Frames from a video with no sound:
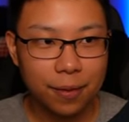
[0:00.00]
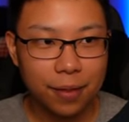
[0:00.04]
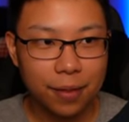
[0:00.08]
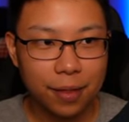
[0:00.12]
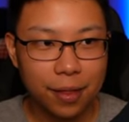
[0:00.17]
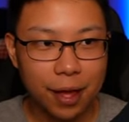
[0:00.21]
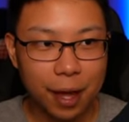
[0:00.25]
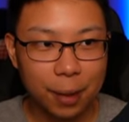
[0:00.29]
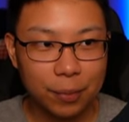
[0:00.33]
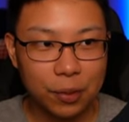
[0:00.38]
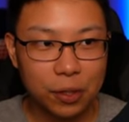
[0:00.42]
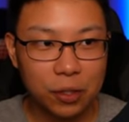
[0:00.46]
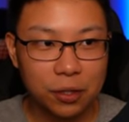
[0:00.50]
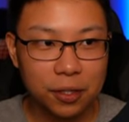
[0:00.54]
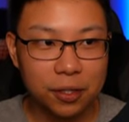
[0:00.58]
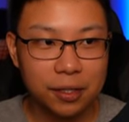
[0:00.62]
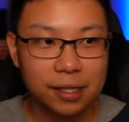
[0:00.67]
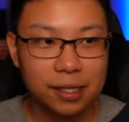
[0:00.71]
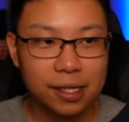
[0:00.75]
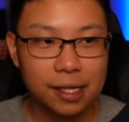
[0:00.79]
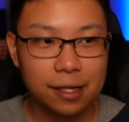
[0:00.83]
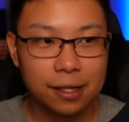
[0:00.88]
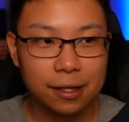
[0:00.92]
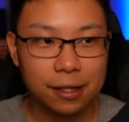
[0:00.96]
I'm used to
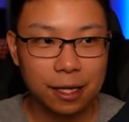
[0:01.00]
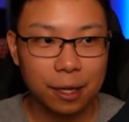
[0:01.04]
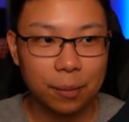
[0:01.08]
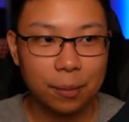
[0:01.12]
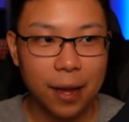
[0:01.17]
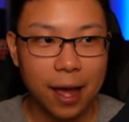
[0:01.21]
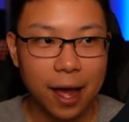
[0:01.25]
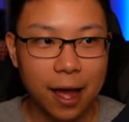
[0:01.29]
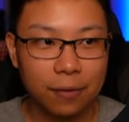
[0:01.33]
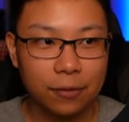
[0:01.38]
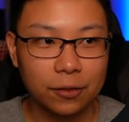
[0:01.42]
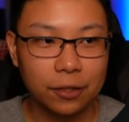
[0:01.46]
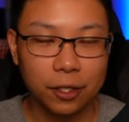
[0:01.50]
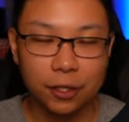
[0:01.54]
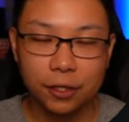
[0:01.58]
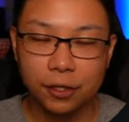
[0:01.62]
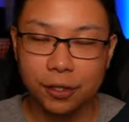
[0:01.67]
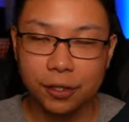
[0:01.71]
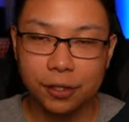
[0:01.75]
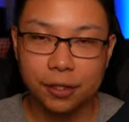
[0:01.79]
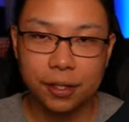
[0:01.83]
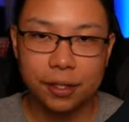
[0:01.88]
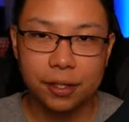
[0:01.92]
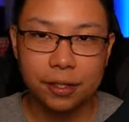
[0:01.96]
seeing them have
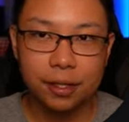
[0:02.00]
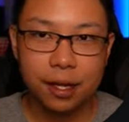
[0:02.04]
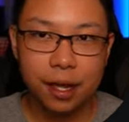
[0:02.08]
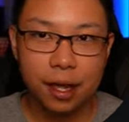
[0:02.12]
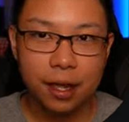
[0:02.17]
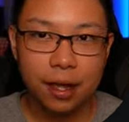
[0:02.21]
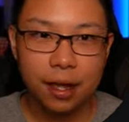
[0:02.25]
duchesses.